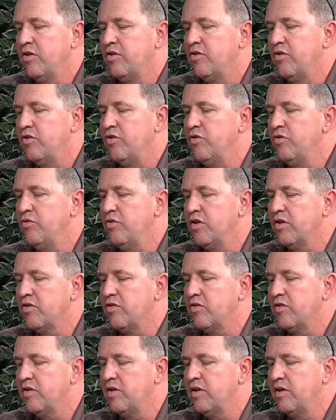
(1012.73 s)
to do
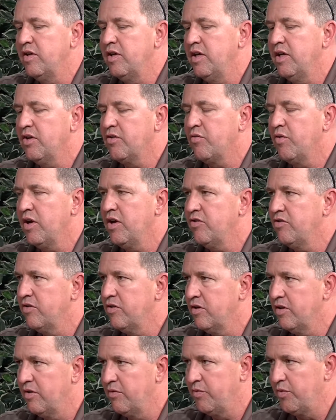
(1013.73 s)
this
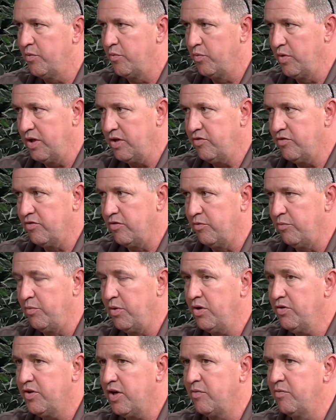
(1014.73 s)
integration of the regional,
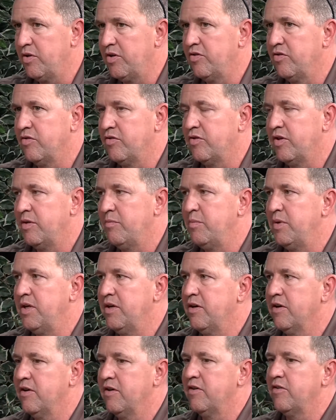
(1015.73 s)
multi-regional team,
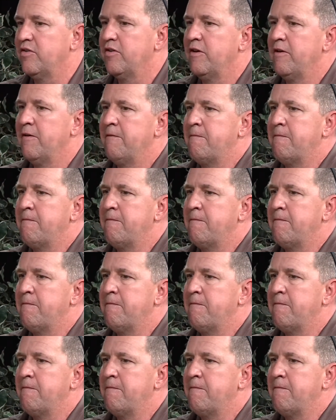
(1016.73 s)
because